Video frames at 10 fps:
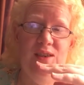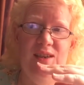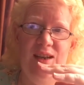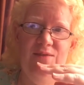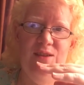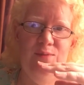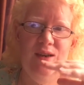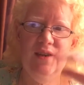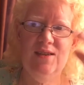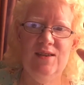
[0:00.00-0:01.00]
heavy
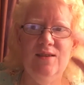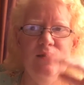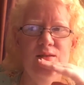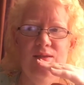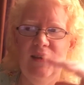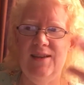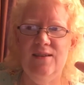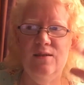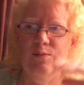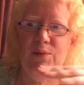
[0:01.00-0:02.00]
because
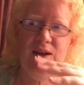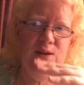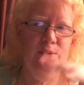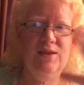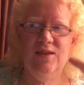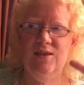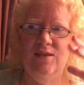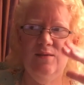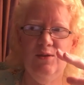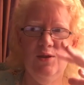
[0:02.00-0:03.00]
your body wants to
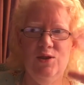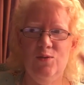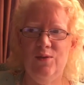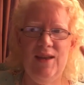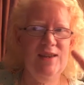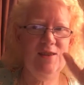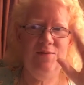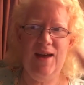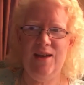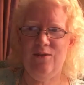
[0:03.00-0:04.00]
store that as
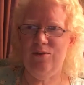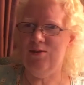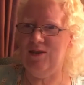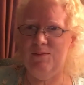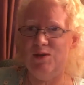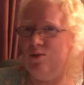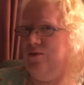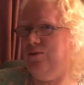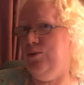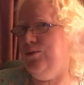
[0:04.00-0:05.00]
fat, or some sort of
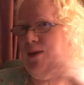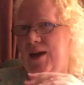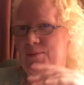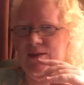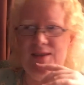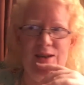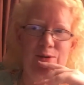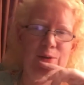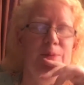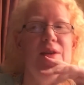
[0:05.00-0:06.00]
voodoo happens. I don't
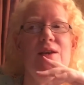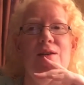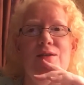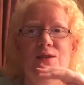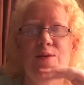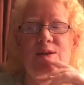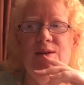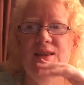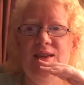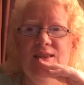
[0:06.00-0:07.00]
know. So
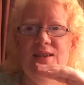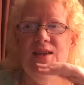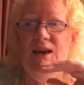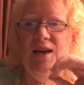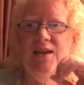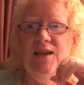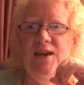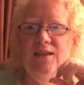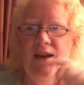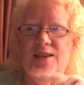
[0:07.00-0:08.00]
anyway, that's it. I
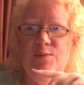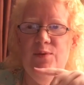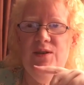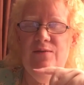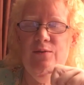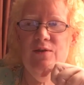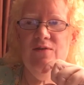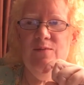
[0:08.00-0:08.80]
lost 0.4 from